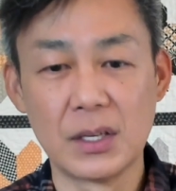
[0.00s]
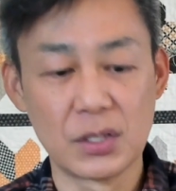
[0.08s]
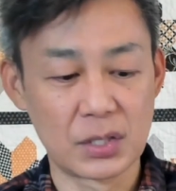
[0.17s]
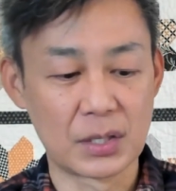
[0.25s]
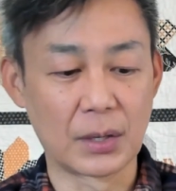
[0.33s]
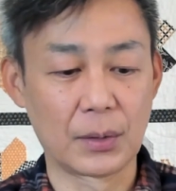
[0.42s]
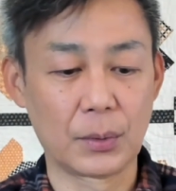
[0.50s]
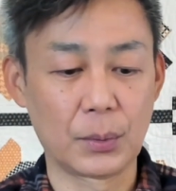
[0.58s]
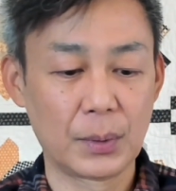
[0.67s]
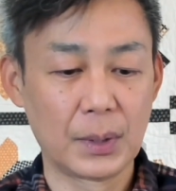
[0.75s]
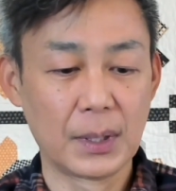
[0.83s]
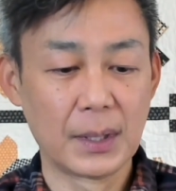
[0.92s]

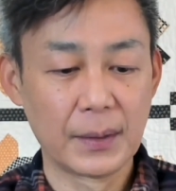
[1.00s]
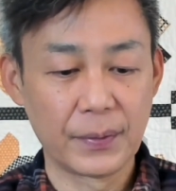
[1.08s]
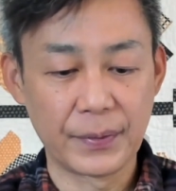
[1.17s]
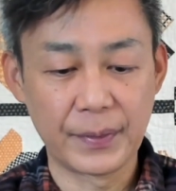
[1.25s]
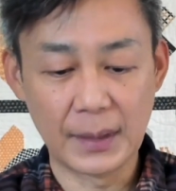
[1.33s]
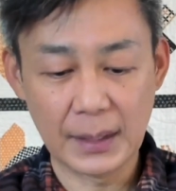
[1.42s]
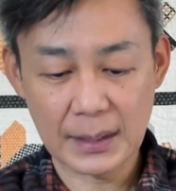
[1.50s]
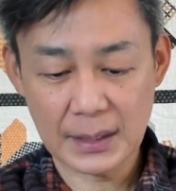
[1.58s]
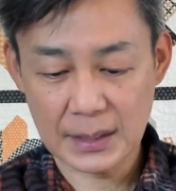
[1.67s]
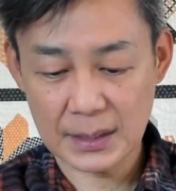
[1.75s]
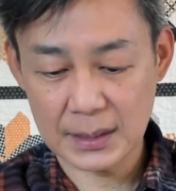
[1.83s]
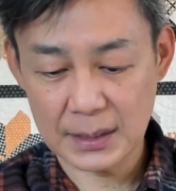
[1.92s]
So
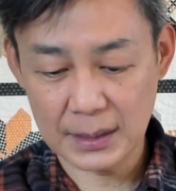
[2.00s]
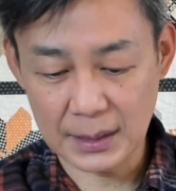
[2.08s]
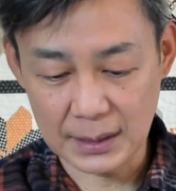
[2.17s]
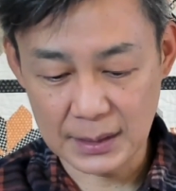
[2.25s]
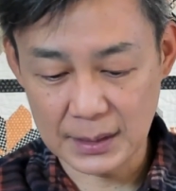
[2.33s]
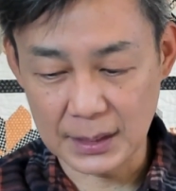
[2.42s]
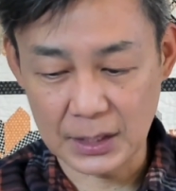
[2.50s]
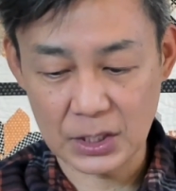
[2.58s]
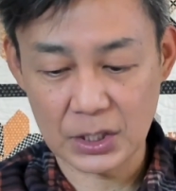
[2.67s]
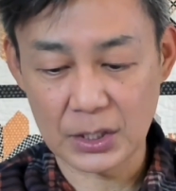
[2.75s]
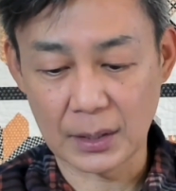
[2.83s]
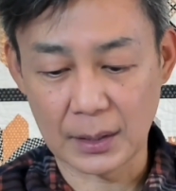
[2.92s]
this is
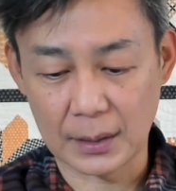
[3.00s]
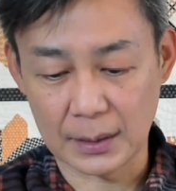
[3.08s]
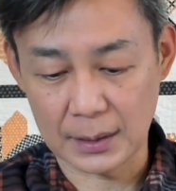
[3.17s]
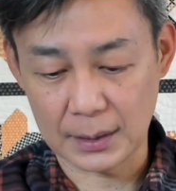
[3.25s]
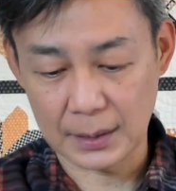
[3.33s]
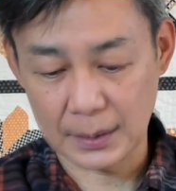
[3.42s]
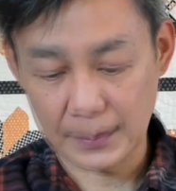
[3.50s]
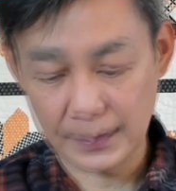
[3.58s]
stitched on